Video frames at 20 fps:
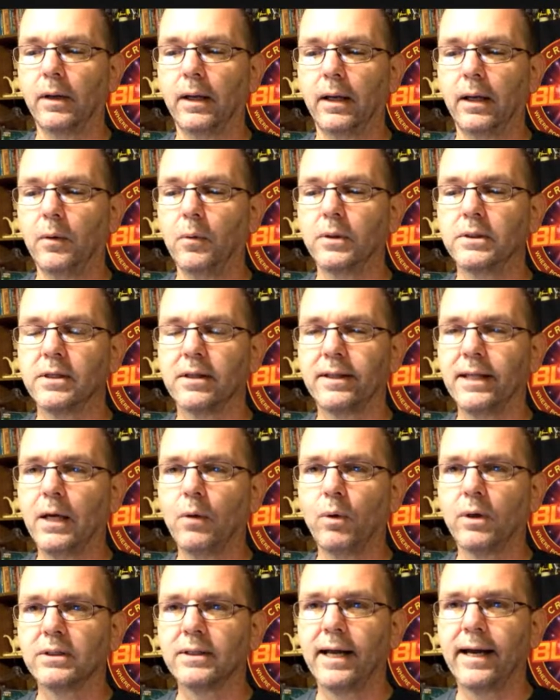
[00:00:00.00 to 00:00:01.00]
it was a thing
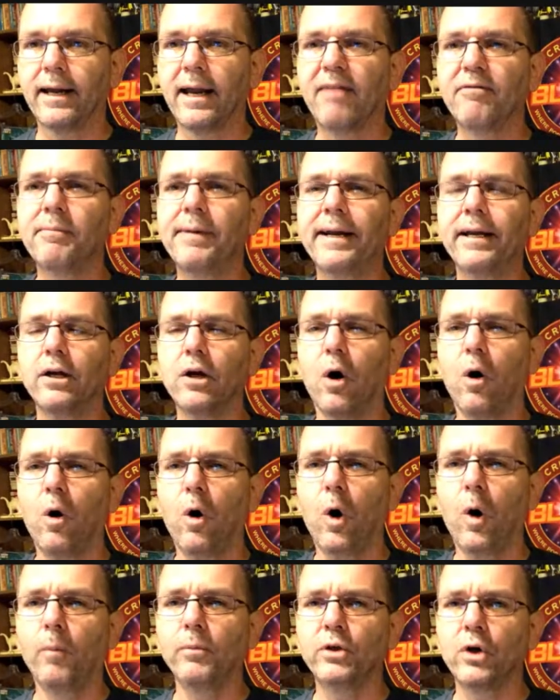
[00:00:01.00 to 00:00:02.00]
where it's like, everybody go
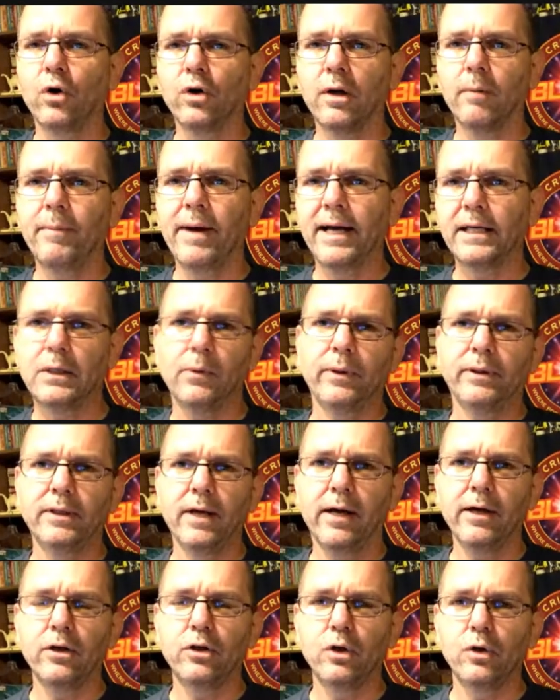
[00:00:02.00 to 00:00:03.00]
home, don't come back till we
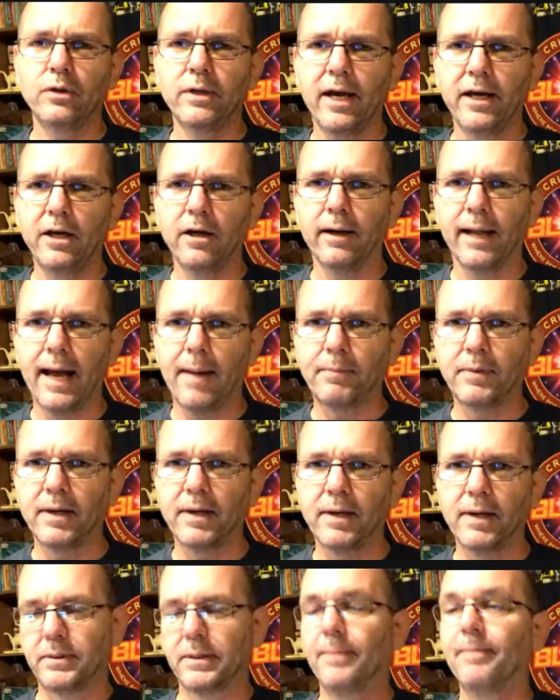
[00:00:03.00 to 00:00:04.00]
tell you to, take your
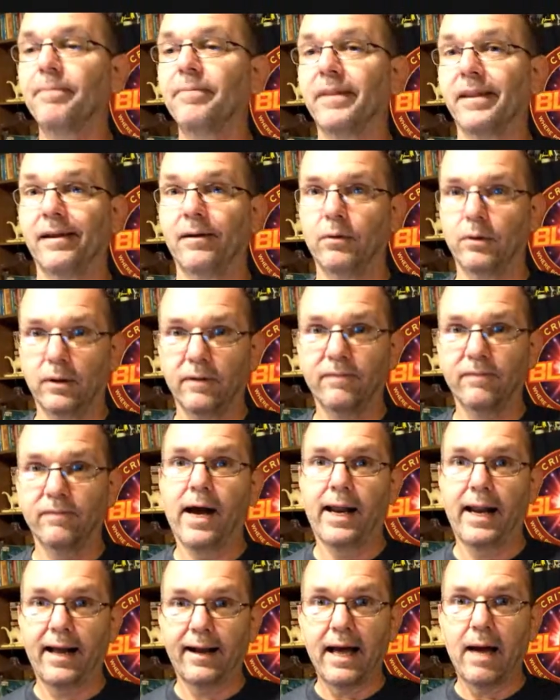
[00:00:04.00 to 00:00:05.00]
laptops. Well,
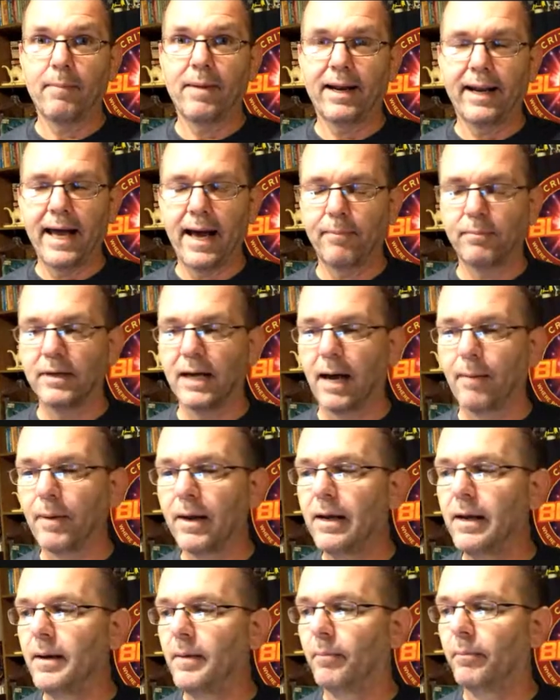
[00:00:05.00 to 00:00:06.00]
fine, I got my laptop.
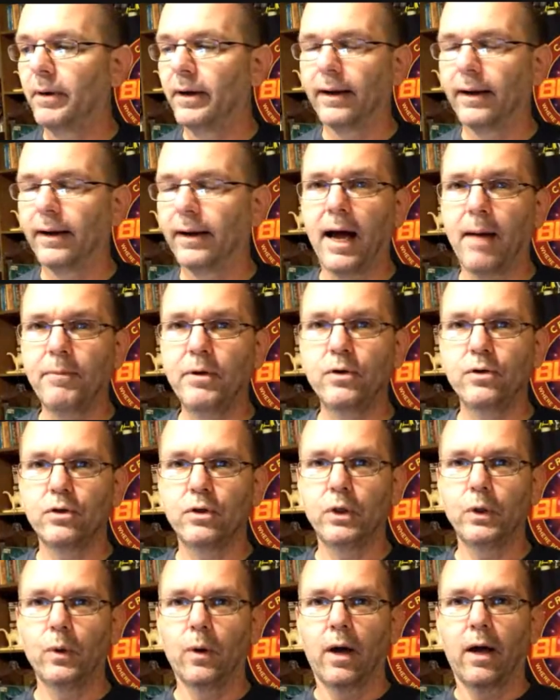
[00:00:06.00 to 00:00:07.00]
But I'm
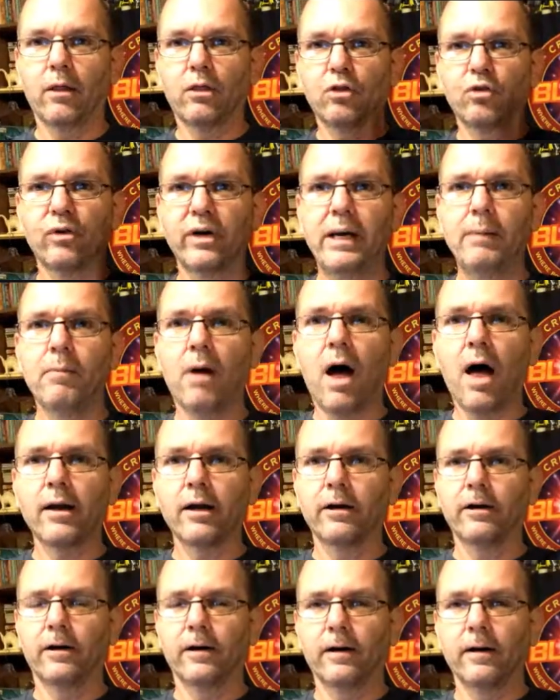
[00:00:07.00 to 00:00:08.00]
used to a
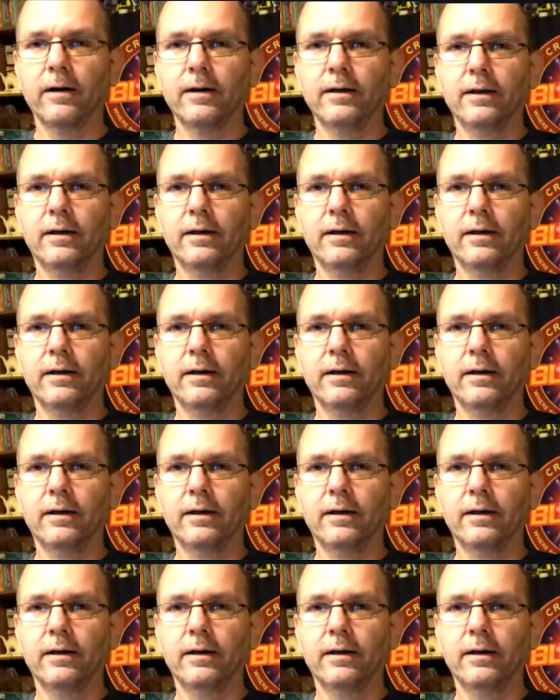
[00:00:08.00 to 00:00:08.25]
3-monitor